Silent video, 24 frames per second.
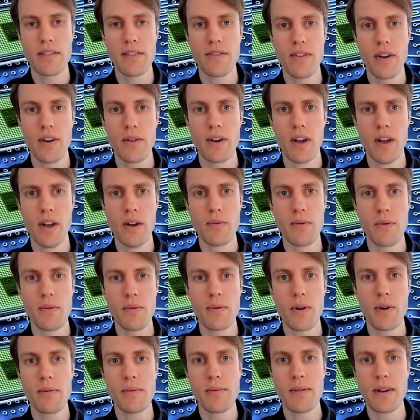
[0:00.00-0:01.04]
So we'll
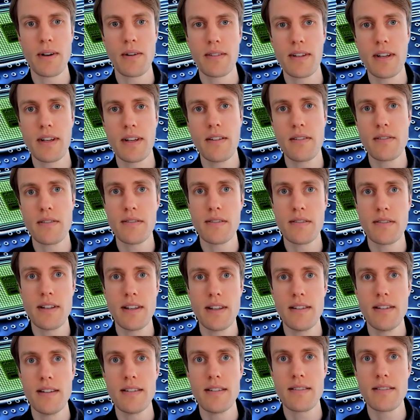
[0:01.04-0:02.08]
probably continue to
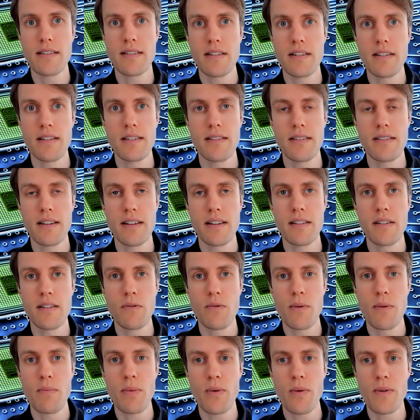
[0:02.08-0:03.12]
see this in the
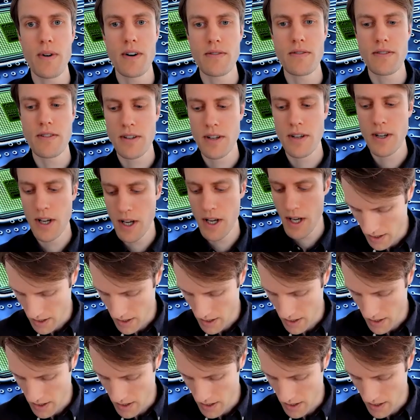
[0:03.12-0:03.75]
reports.